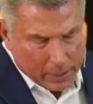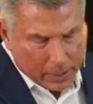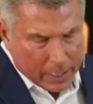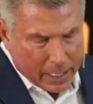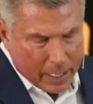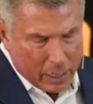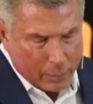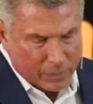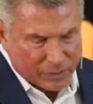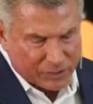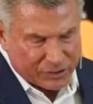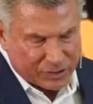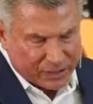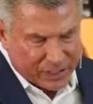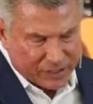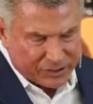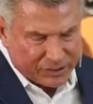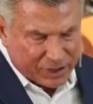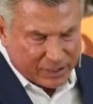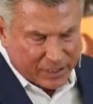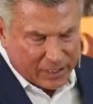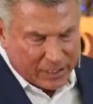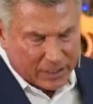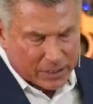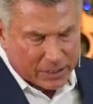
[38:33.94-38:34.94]
I was
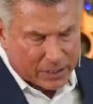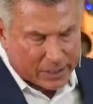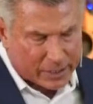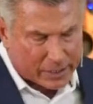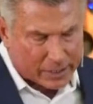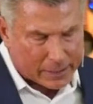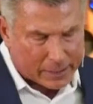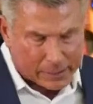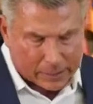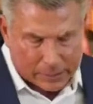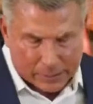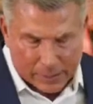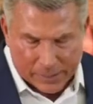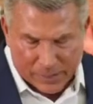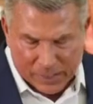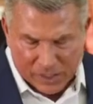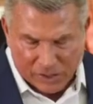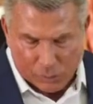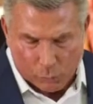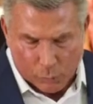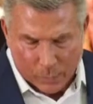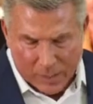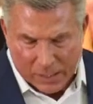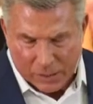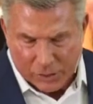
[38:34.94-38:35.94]
listening uh,
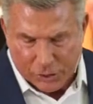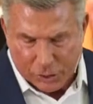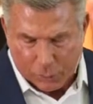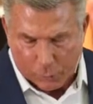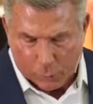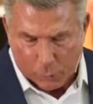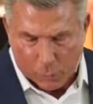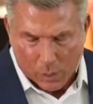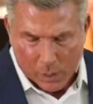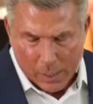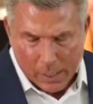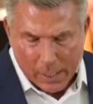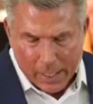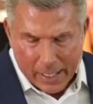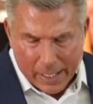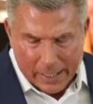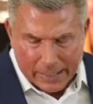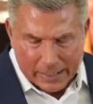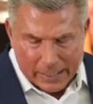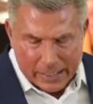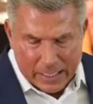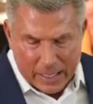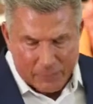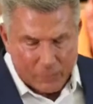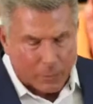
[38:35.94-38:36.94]
this week to, I
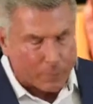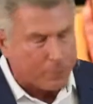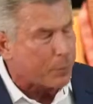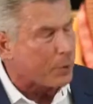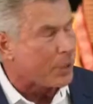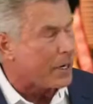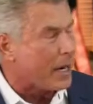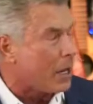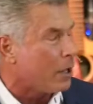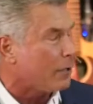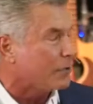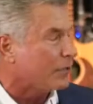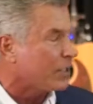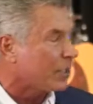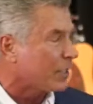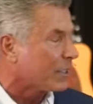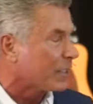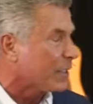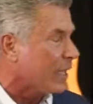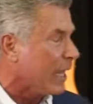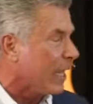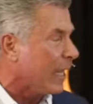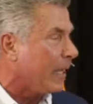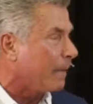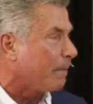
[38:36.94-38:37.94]
could never pronounce his
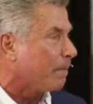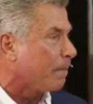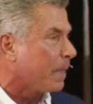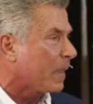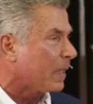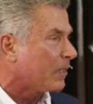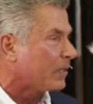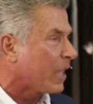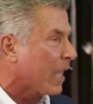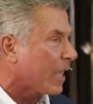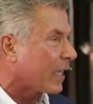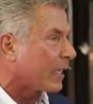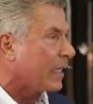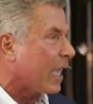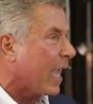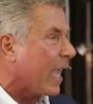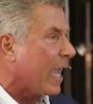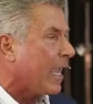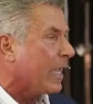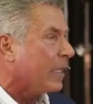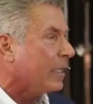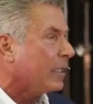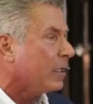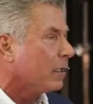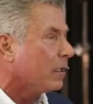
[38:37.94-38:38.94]
name. It's not
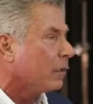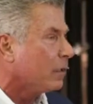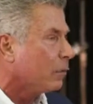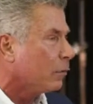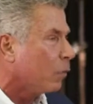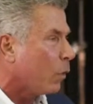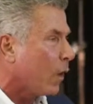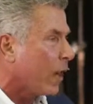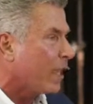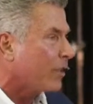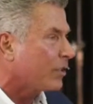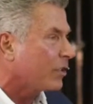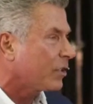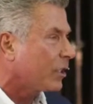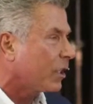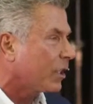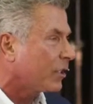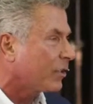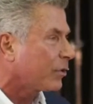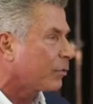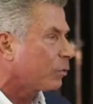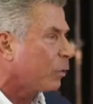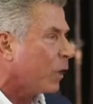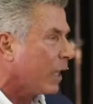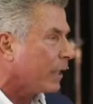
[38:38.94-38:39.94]
Kane West,
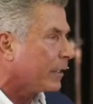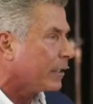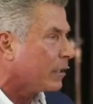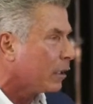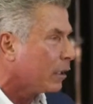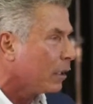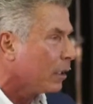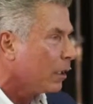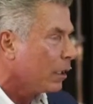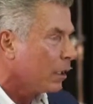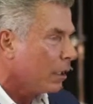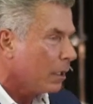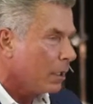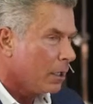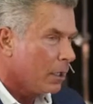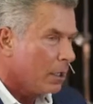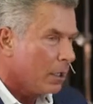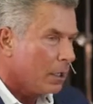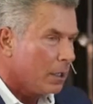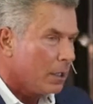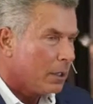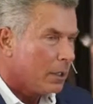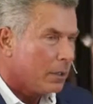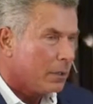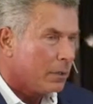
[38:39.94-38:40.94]
it's what?
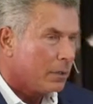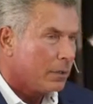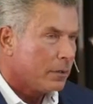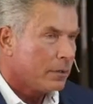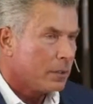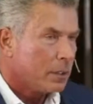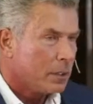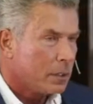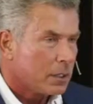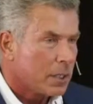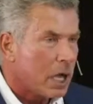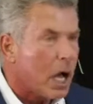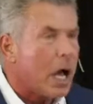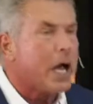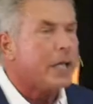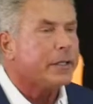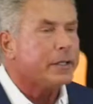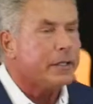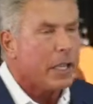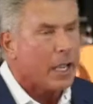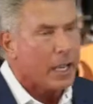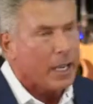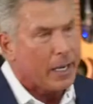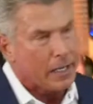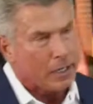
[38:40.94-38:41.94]

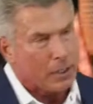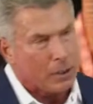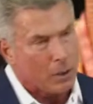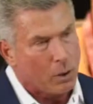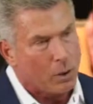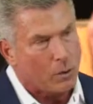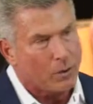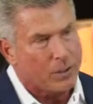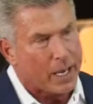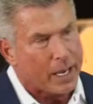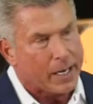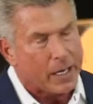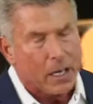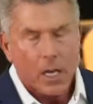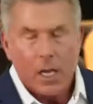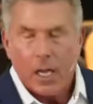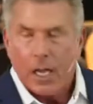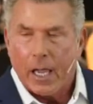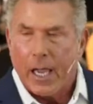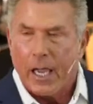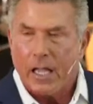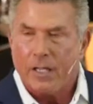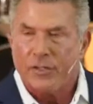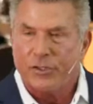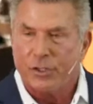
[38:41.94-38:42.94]
Kanye. Kanye. Okay.
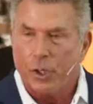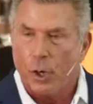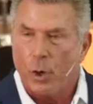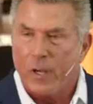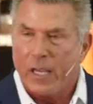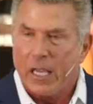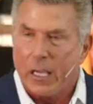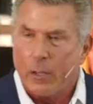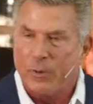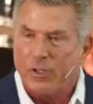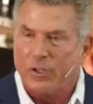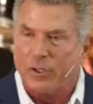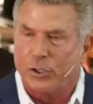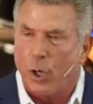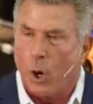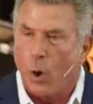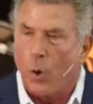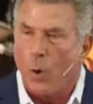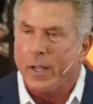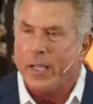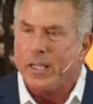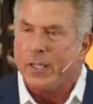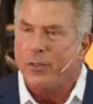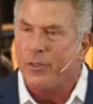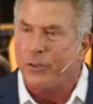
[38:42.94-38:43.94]
And so he was
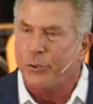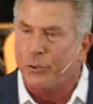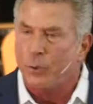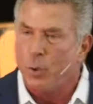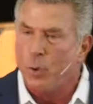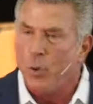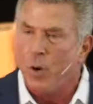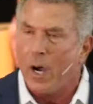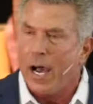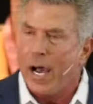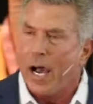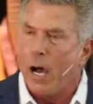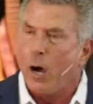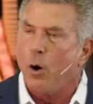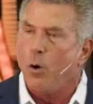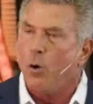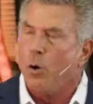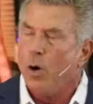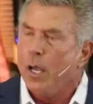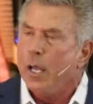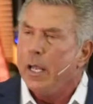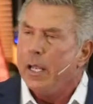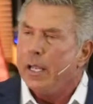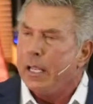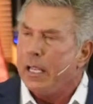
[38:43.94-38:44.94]
going through
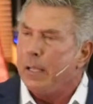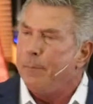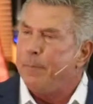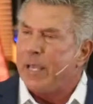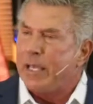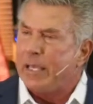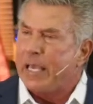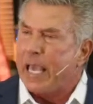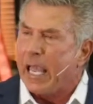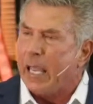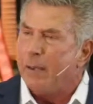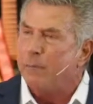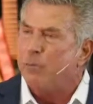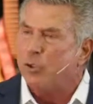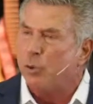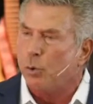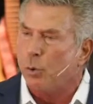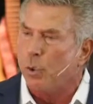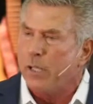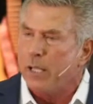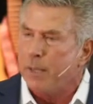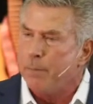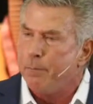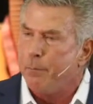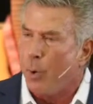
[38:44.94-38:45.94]
how he became
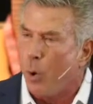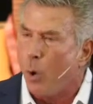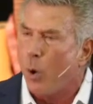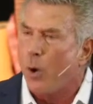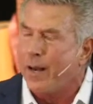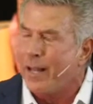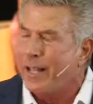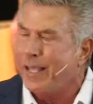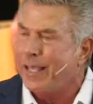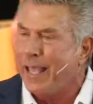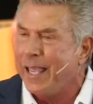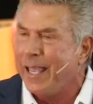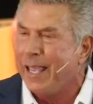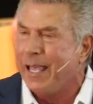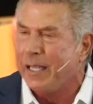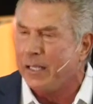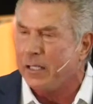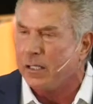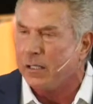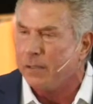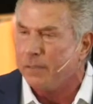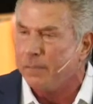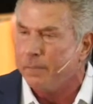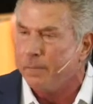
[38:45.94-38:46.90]
truly born again.